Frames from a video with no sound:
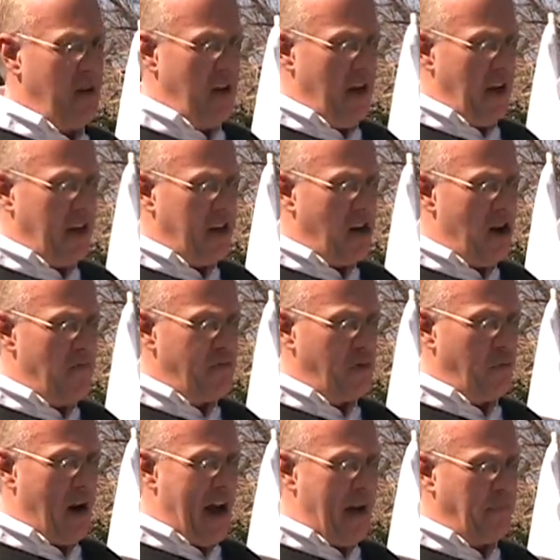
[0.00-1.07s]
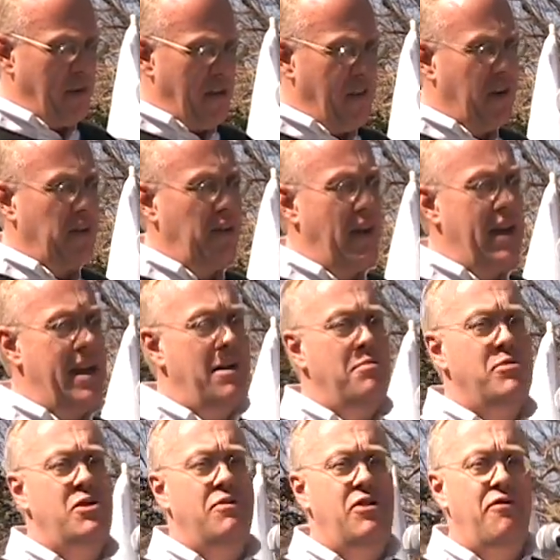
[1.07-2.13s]
It comes wrapped in the
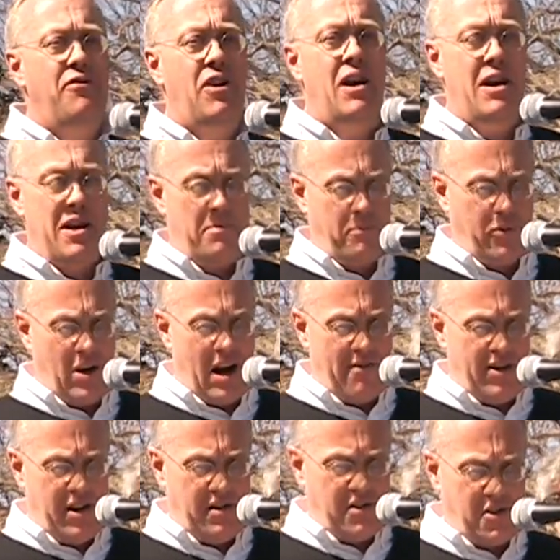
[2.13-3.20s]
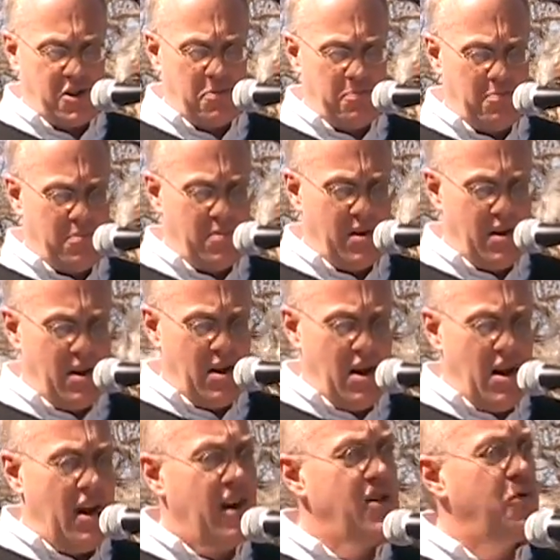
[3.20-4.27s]
claims of divine providence.
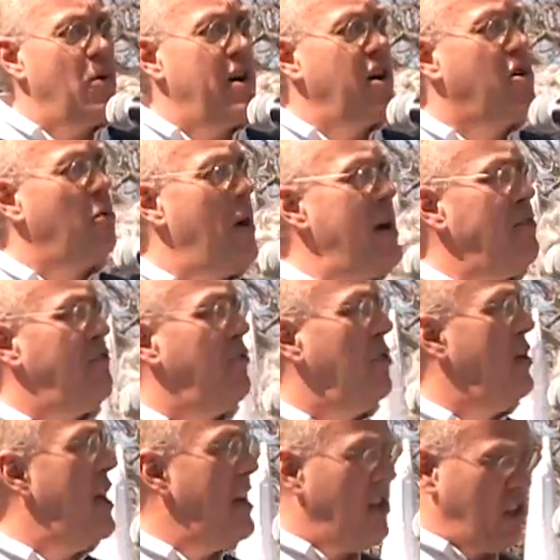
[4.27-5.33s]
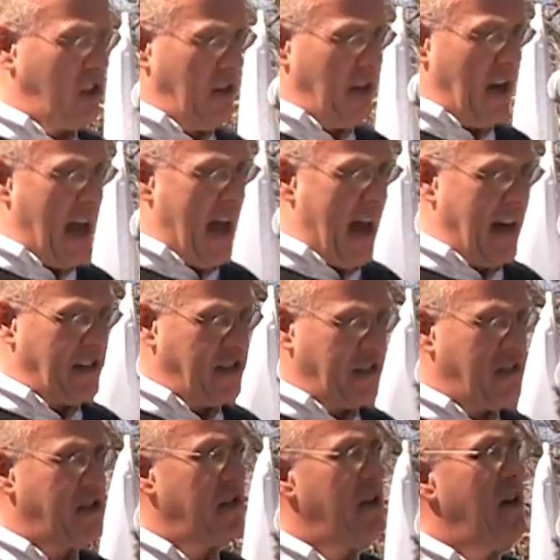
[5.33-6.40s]
It is what a grateful nation
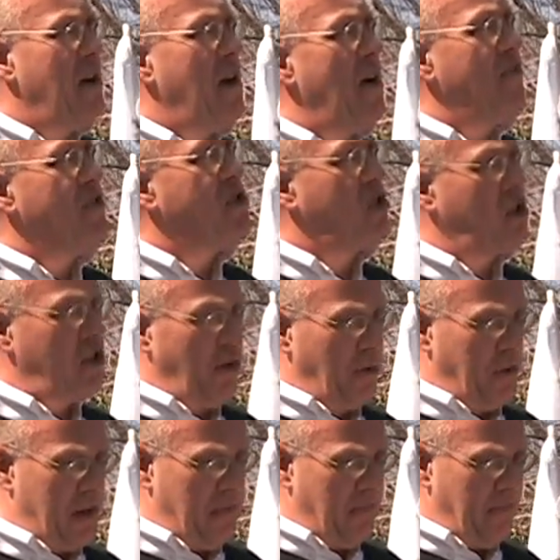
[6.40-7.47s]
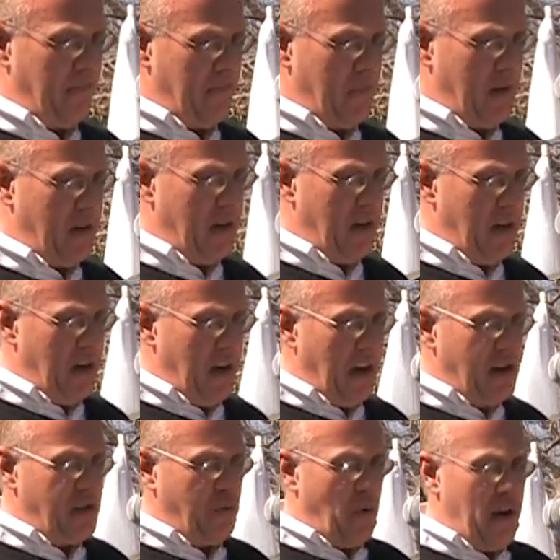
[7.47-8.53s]
asks of its children.
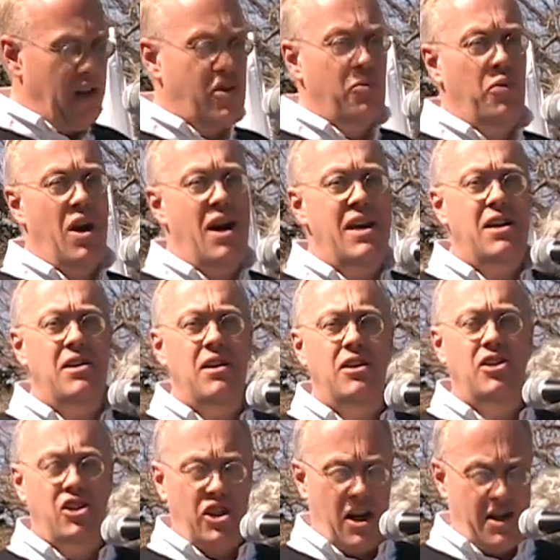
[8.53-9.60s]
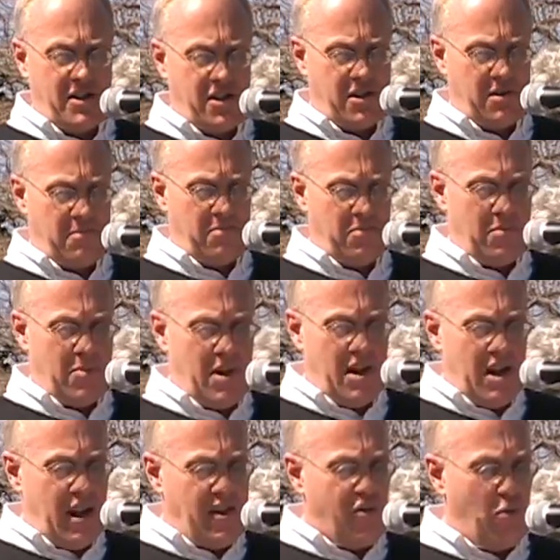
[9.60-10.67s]
It is what is right and just.
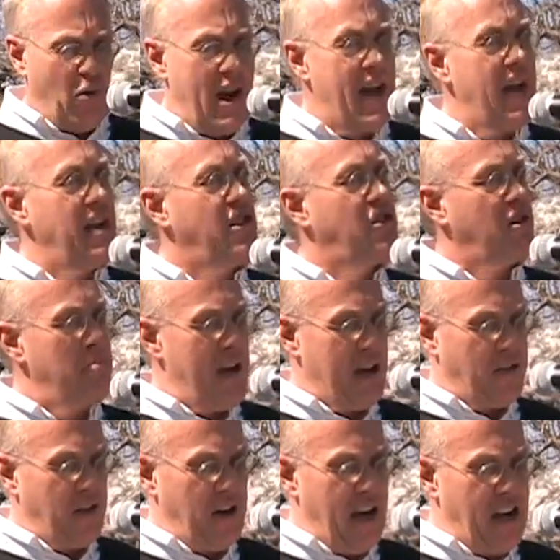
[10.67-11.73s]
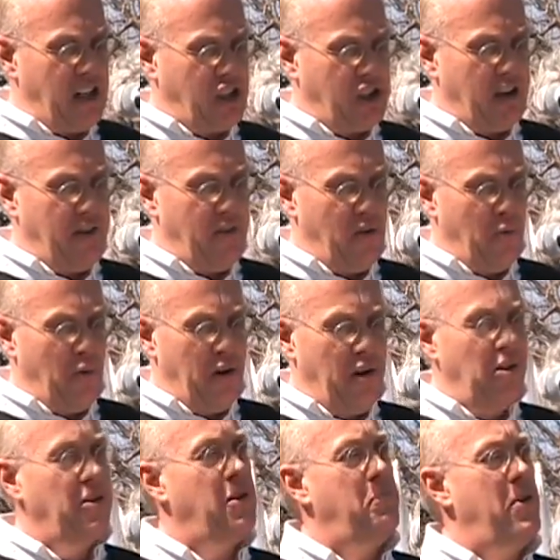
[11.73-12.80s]
It is waged to make the nation and the
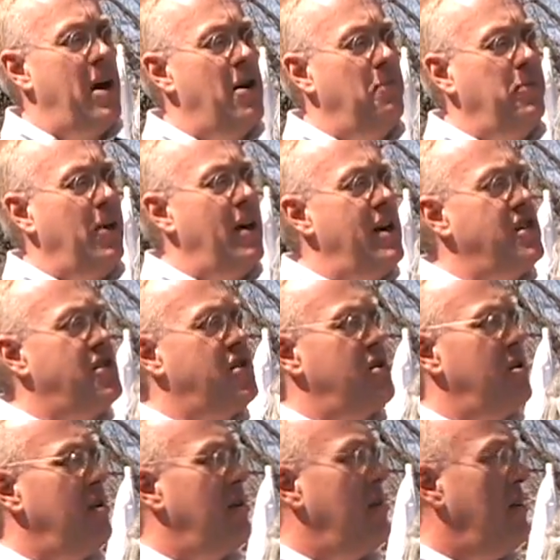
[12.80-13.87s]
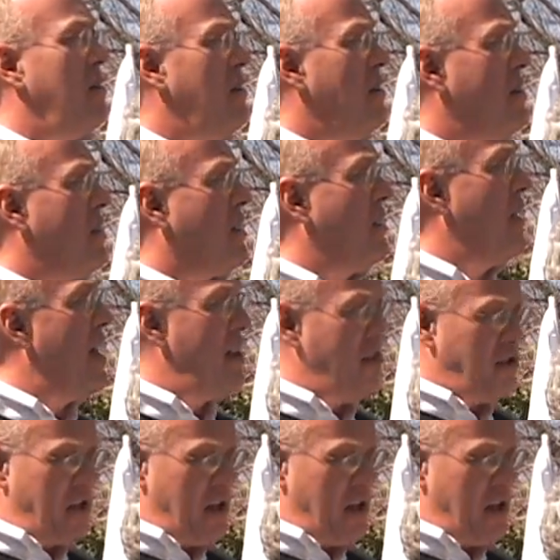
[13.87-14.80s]
world a better place, to cleanse